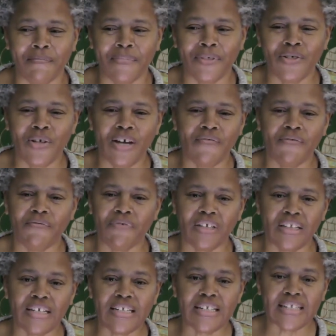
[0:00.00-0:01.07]
But you haven't
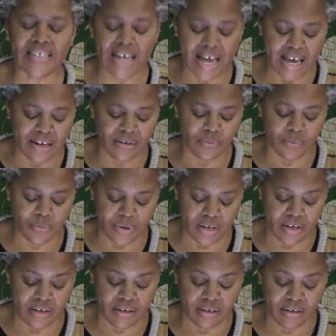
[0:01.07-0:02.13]
really sat
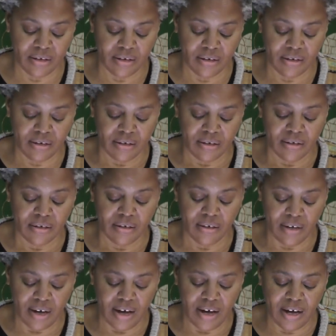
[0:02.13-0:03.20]
with
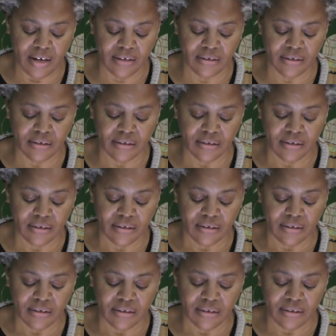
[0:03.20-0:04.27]
God
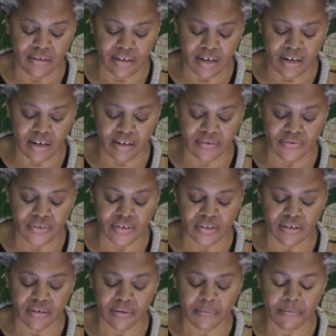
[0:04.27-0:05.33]
loves
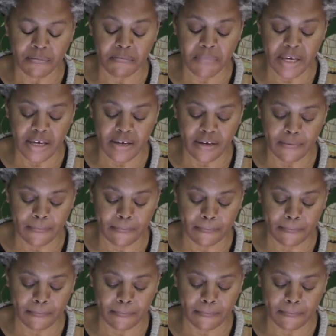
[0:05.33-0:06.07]
me.